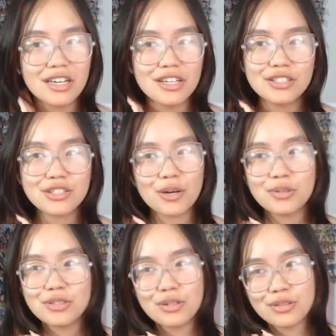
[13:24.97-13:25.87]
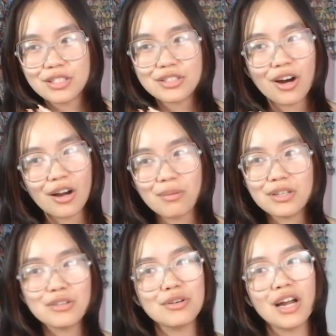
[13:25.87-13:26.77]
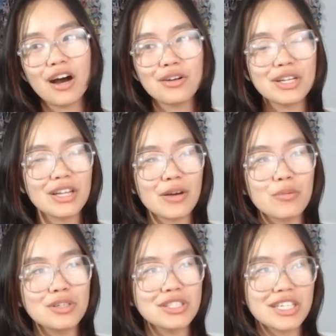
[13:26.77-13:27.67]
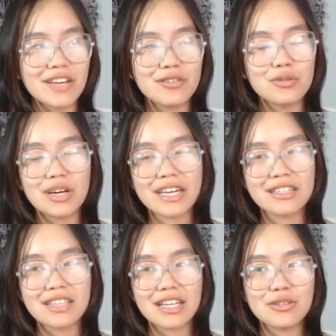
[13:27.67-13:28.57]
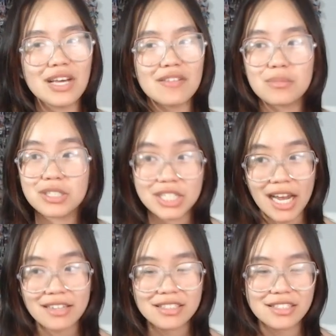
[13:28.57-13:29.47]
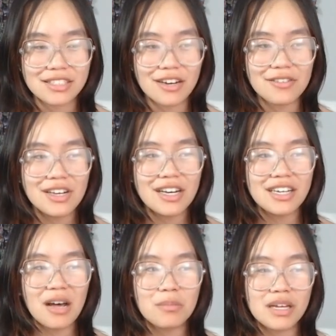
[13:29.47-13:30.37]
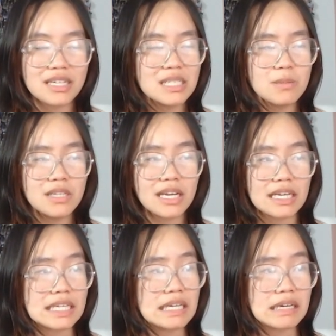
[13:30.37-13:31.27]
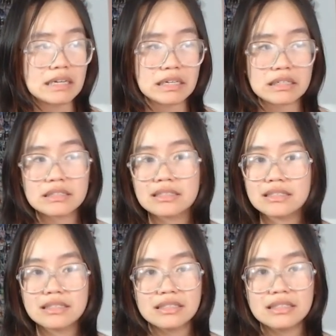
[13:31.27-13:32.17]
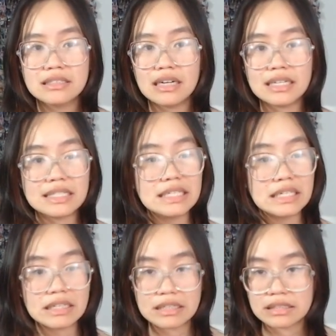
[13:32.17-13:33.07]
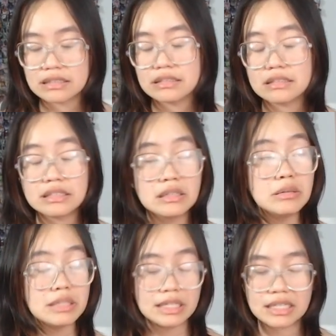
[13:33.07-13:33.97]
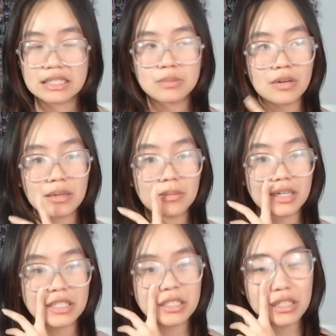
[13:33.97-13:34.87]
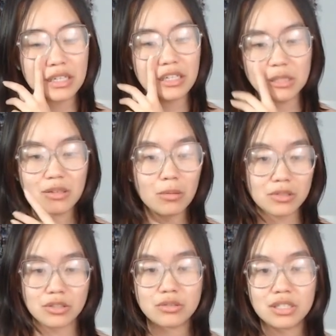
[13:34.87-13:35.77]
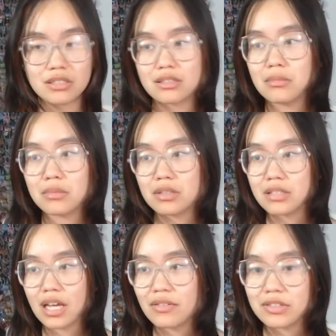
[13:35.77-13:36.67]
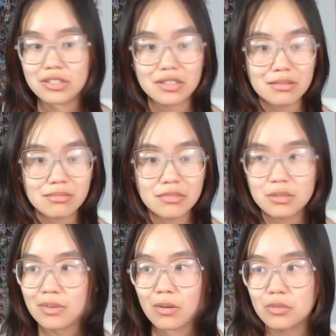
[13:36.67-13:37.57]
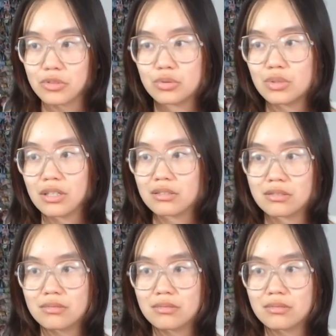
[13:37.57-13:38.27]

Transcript: so and so's like talked about you and how they like wish they gave you like that you gave them a chance and stuff. And I'm like, it's been like a year, 2 years pretty much. It's been almost 2 years. I remember this anniversary. It's been almost 2 years.